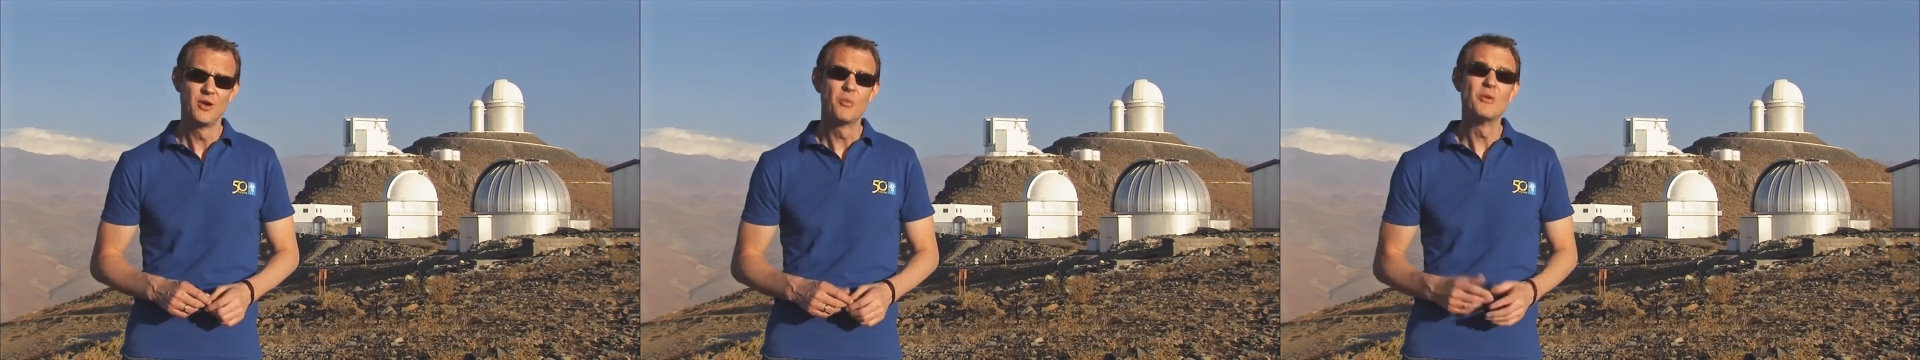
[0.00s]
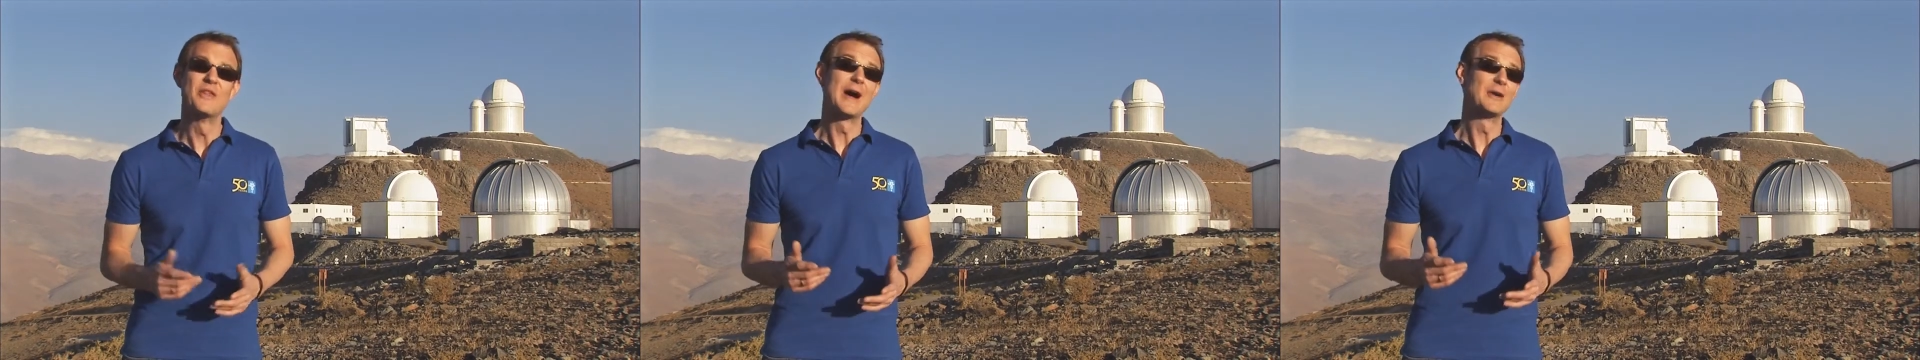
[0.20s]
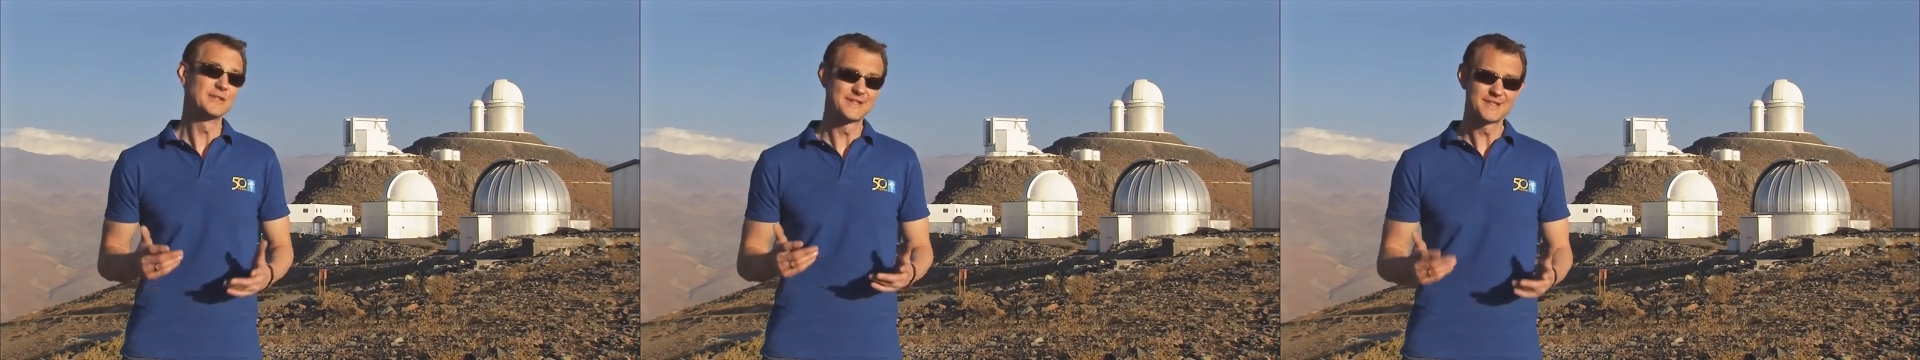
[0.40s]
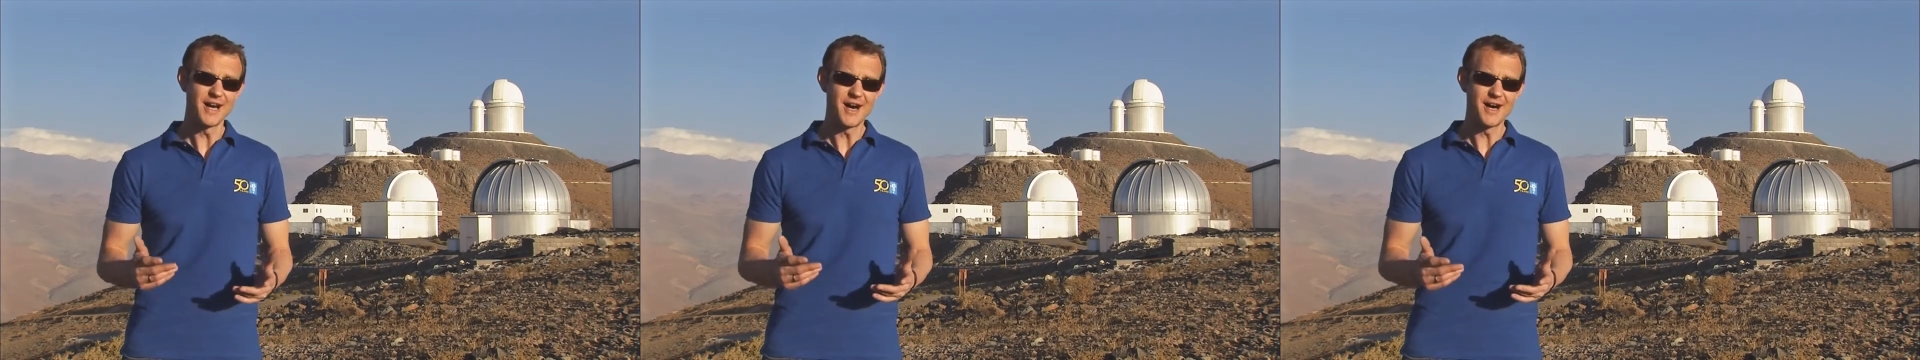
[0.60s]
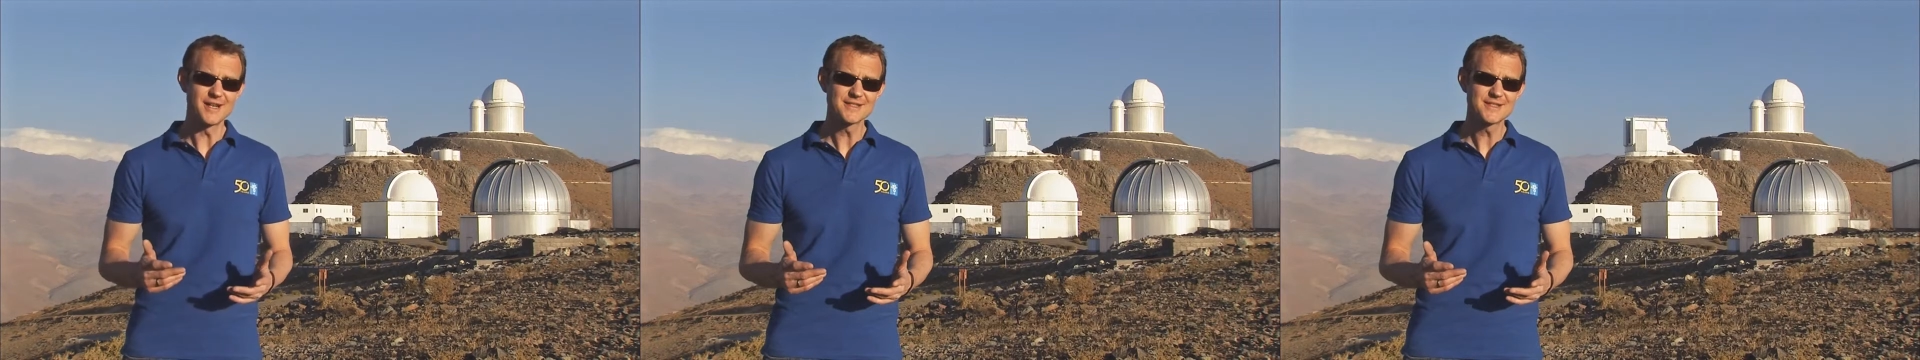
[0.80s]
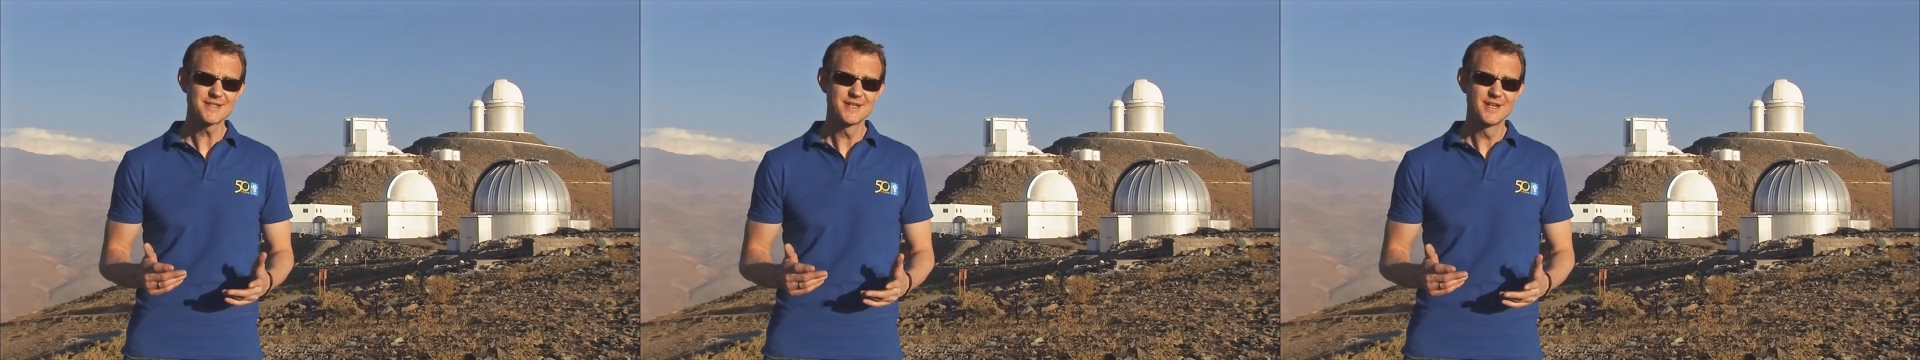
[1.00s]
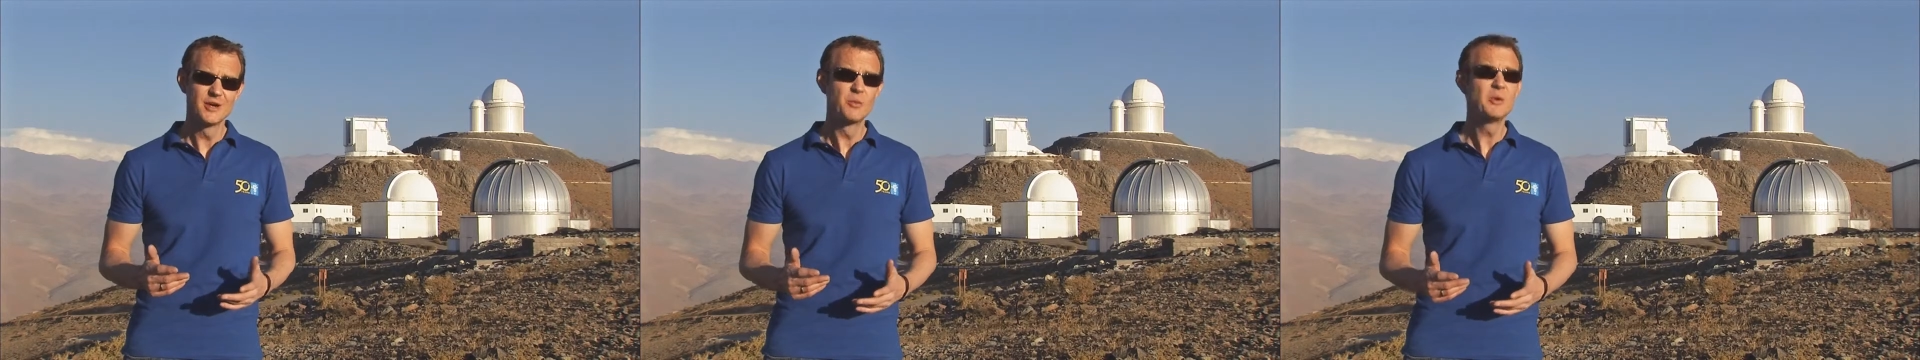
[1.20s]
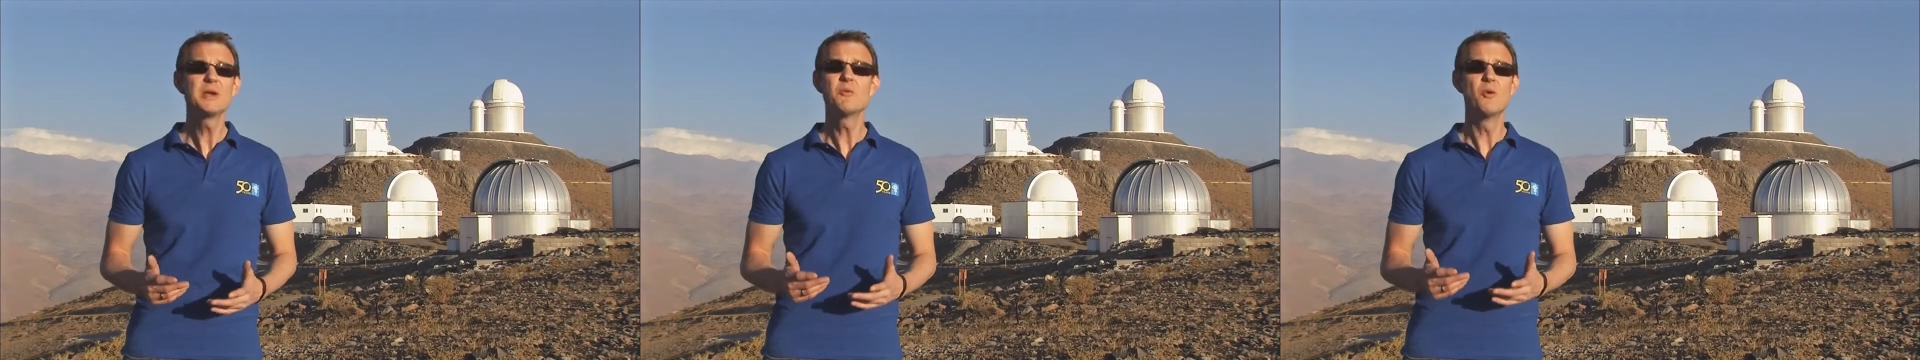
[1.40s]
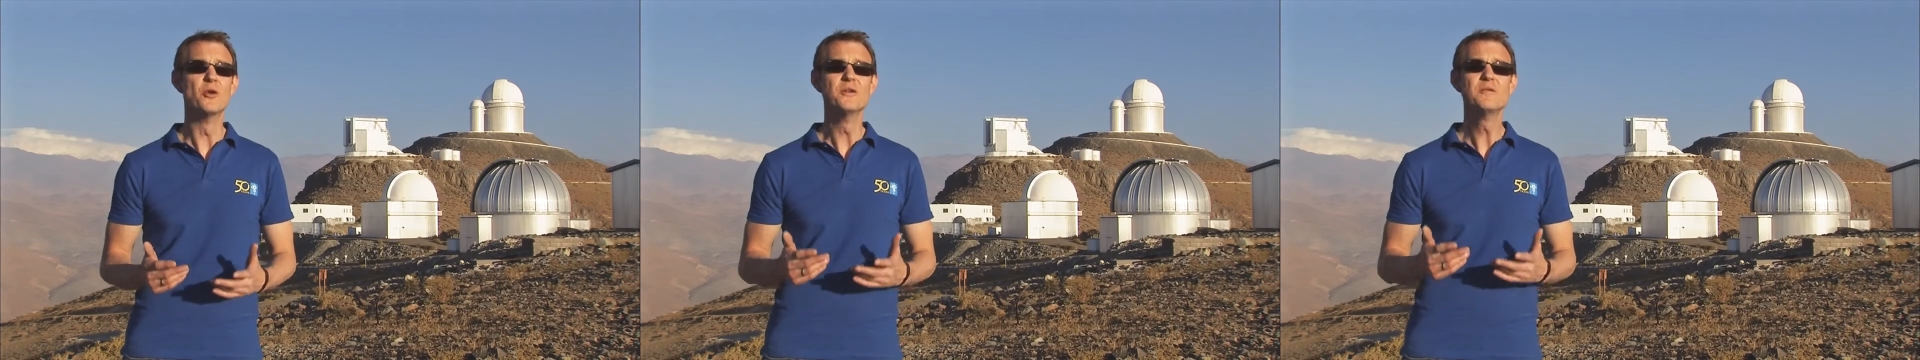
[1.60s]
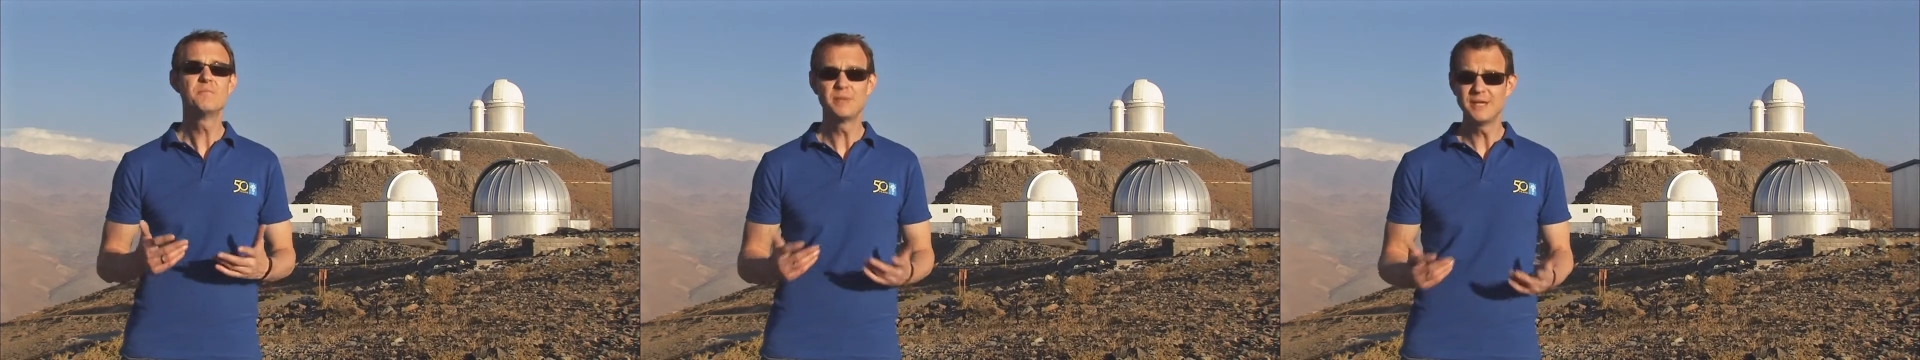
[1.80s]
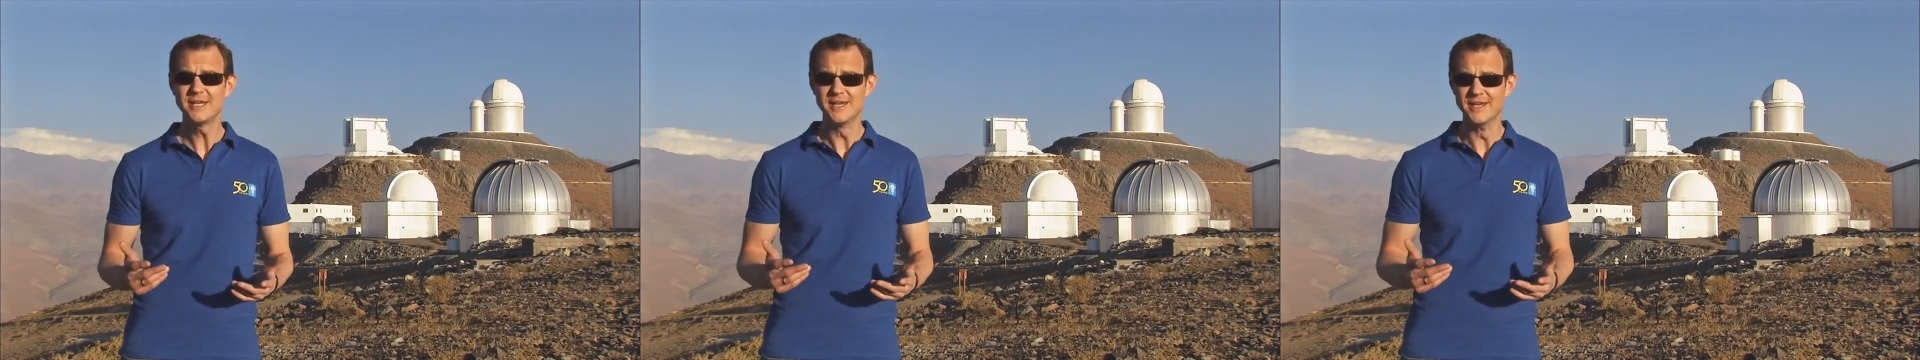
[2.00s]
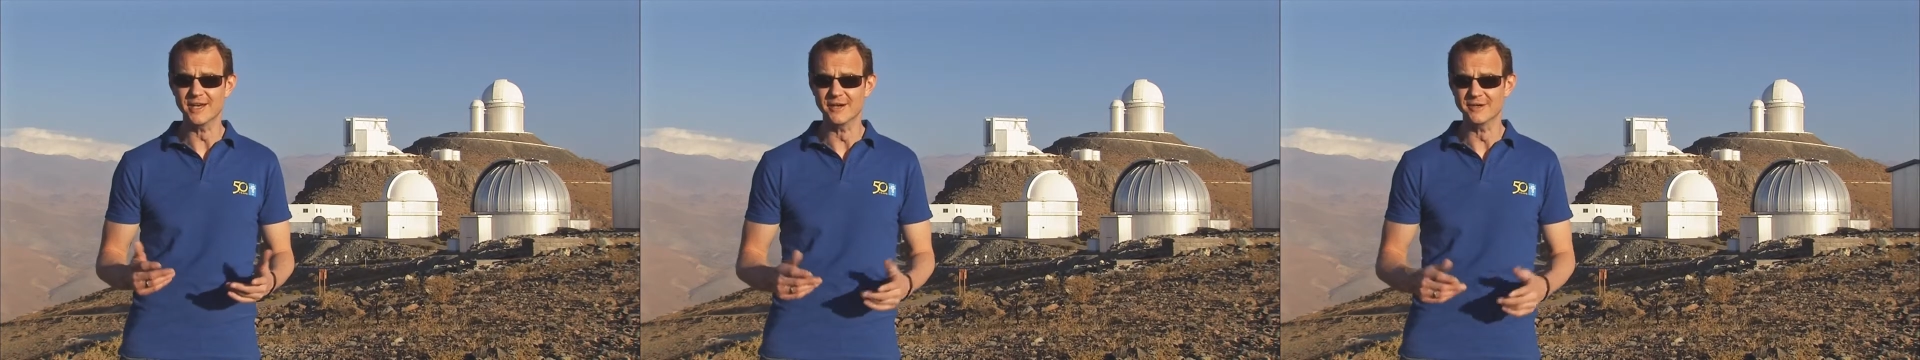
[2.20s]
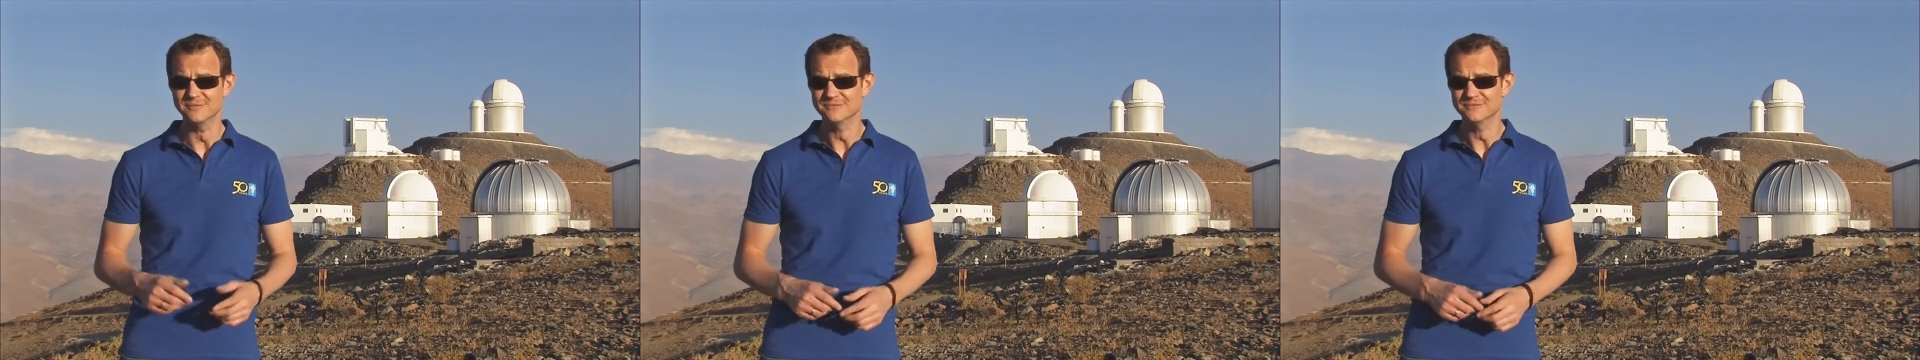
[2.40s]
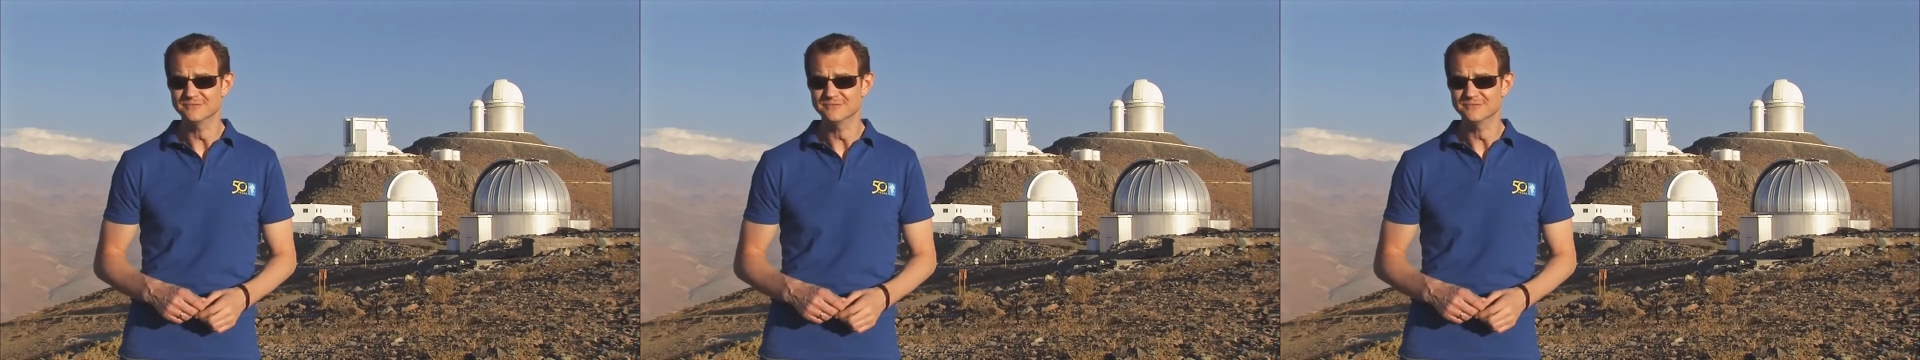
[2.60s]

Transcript: Without stars, we wouldn't be here.